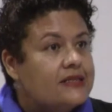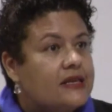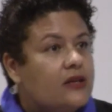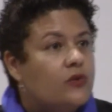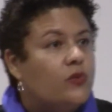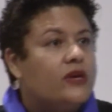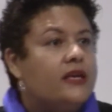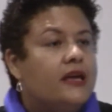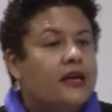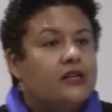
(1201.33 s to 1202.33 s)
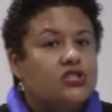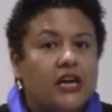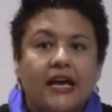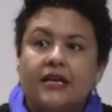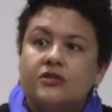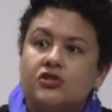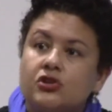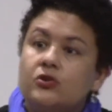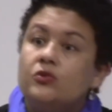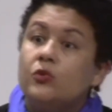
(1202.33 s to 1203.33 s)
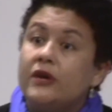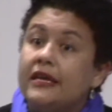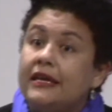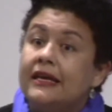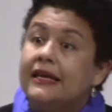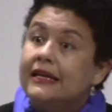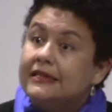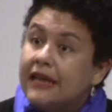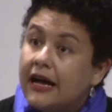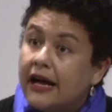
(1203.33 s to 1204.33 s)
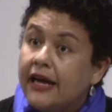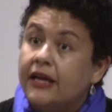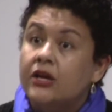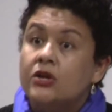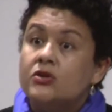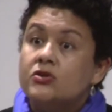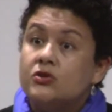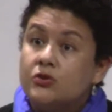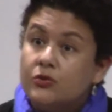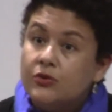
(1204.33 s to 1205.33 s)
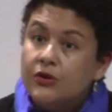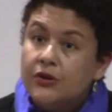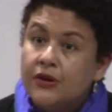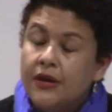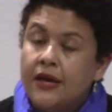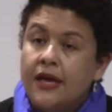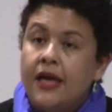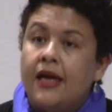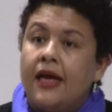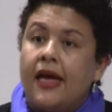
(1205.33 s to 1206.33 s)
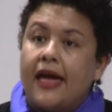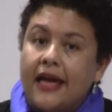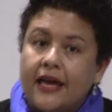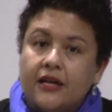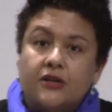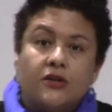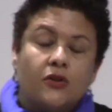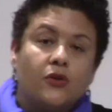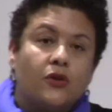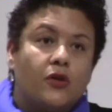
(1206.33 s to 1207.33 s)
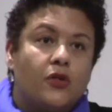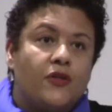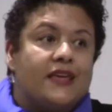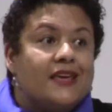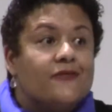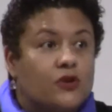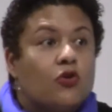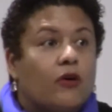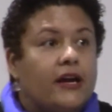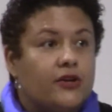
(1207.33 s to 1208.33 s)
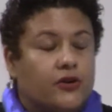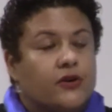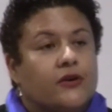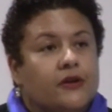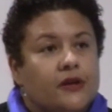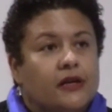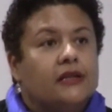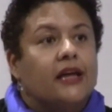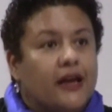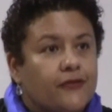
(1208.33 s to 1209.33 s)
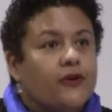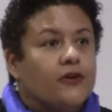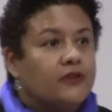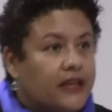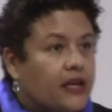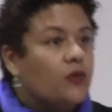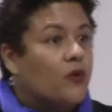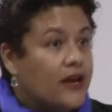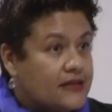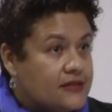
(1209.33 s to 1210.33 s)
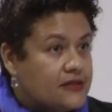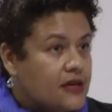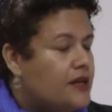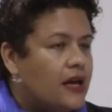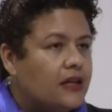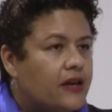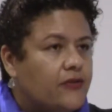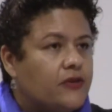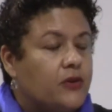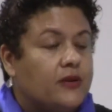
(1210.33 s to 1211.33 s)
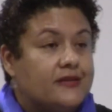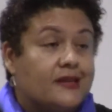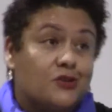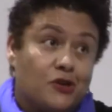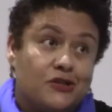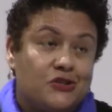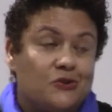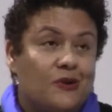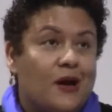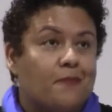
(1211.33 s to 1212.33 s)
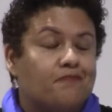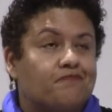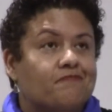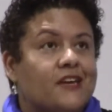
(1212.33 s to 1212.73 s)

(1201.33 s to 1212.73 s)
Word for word: sin, we jazz June, we die soon. And the even greater Life of Lincoln West, uh, not Life of Lincoln West, that's great too, um,